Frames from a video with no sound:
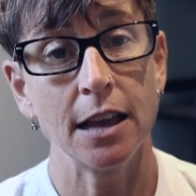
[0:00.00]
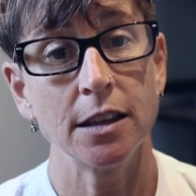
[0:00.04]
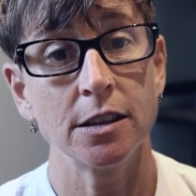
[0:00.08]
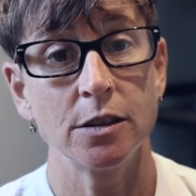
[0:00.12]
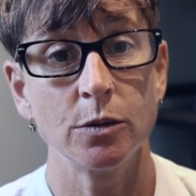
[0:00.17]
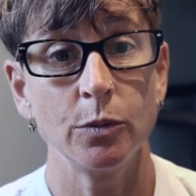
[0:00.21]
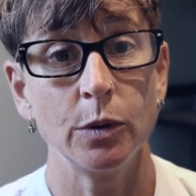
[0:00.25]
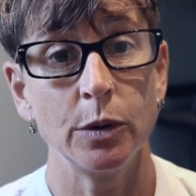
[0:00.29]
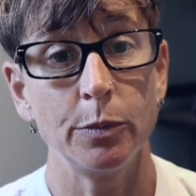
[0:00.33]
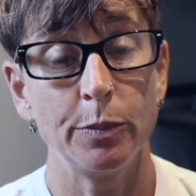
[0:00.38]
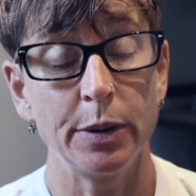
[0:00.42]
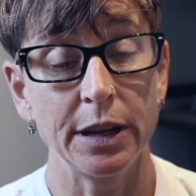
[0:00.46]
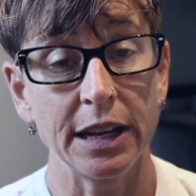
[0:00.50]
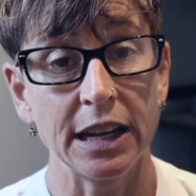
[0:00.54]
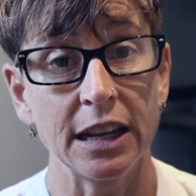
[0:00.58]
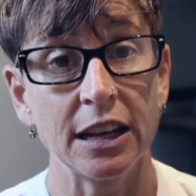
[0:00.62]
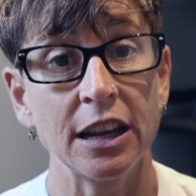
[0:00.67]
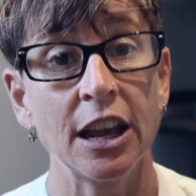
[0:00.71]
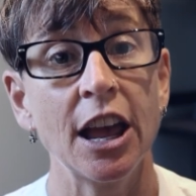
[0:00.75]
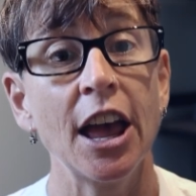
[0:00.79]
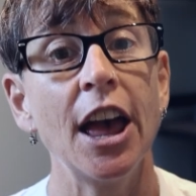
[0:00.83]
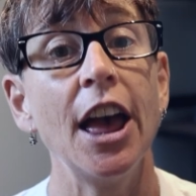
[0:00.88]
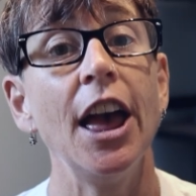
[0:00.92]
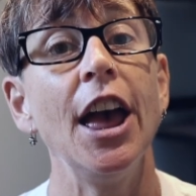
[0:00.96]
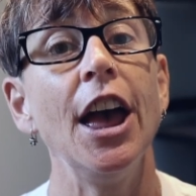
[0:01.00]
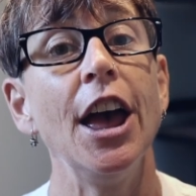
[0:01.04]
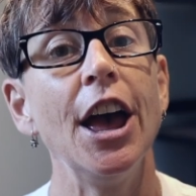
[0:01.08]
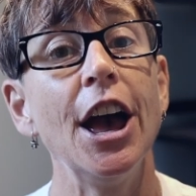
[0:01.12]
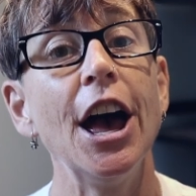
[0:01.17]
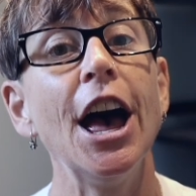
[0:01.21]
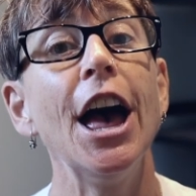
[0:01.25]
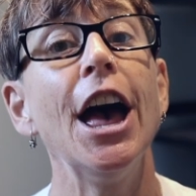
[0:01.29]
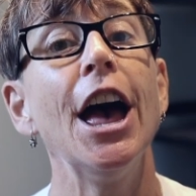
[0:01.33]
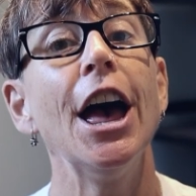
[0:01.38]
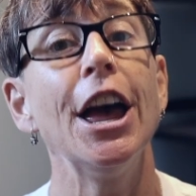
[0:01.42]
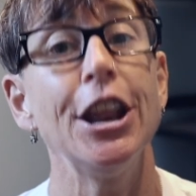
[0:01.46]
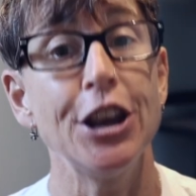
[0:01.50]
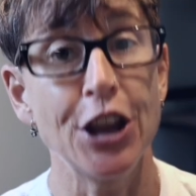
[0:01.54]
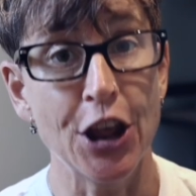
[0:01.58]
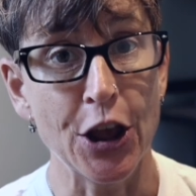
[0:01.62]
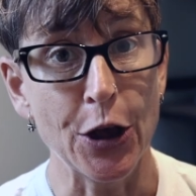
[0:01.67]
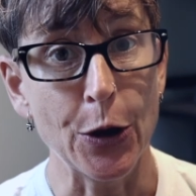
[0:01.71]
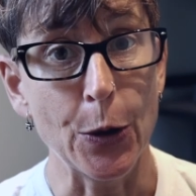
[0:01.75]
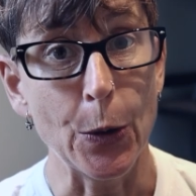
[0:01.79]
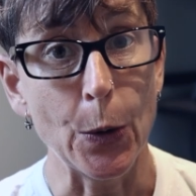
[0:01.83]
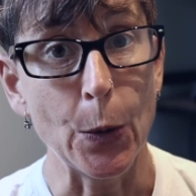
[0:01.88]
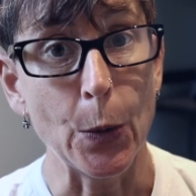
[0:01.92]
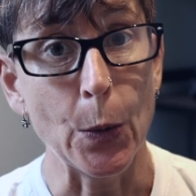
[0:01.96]
answer would be
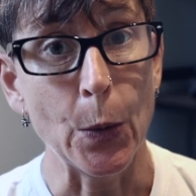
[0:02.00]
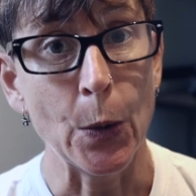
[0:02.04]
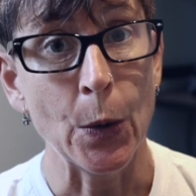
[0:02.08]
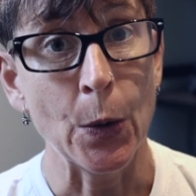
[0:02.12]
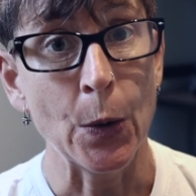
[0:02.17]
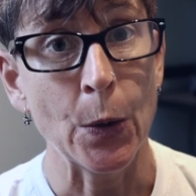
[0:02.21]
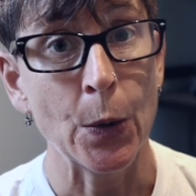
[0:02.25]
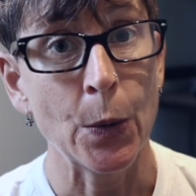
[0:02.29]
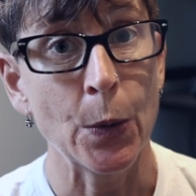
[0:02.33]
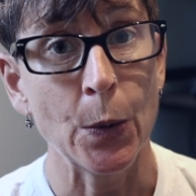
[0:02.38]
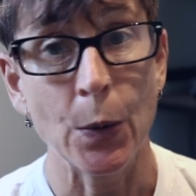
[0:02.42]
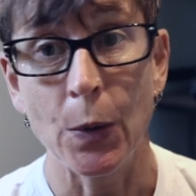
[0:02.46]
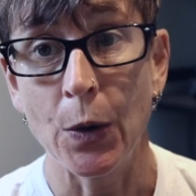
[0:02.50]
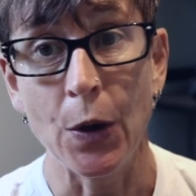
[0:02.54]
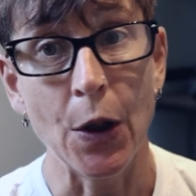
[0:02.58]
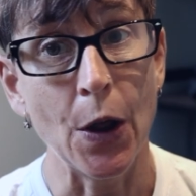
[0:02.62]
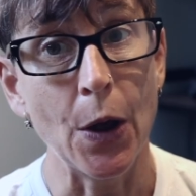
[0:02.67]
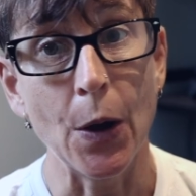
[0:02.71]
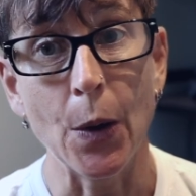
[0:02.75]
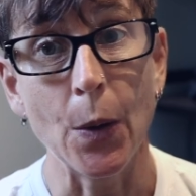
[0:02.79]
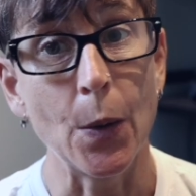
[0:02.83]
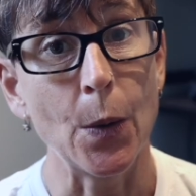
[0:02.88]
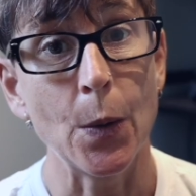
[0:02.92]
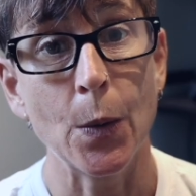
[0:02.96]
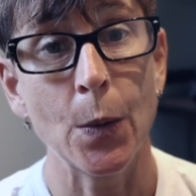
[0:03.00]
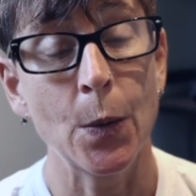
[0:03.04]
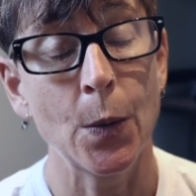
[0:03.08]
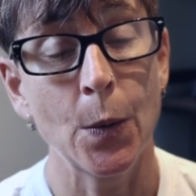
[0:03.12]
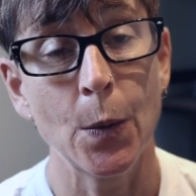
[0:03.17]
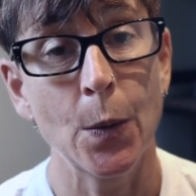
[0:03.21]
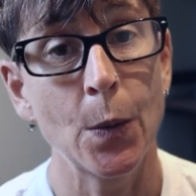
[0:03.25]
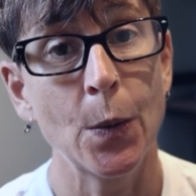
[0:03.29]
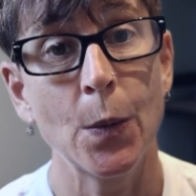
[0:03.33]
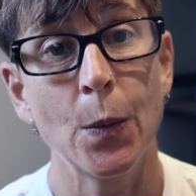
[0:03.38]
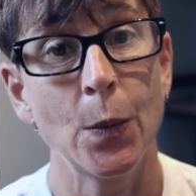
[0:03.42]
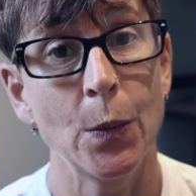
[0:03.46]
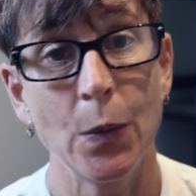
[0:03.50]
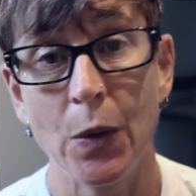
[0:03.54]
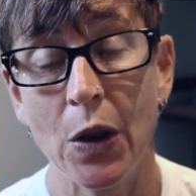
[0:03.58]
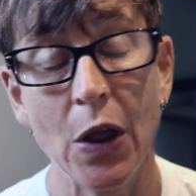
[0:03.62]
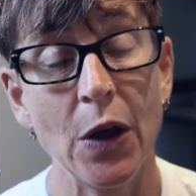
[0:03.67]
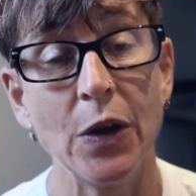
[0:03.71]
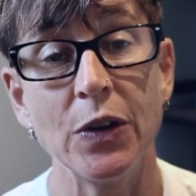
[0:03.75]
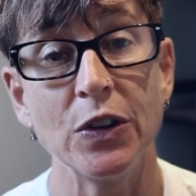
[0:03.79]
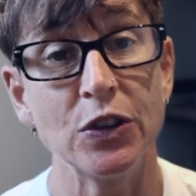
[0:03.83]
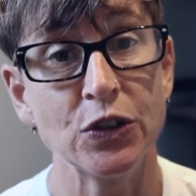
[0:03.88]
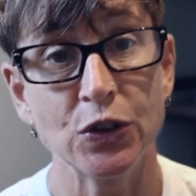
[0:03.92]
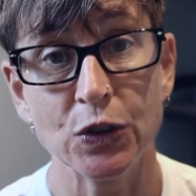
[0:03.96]
no, no, no, you